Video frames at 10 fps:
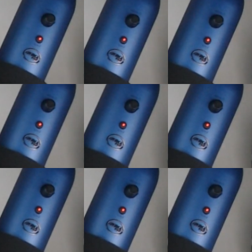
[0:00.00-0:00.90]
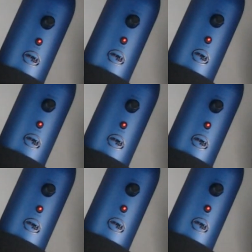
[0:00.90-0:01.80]

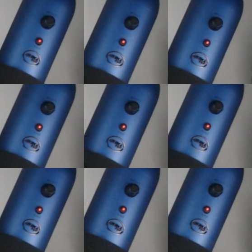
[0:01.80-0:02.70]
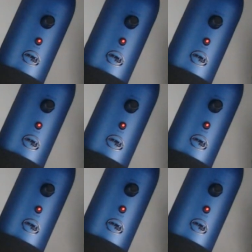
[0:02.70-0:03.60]

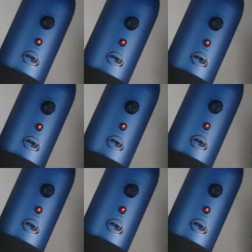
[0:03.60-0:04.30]
The person shown says nothing.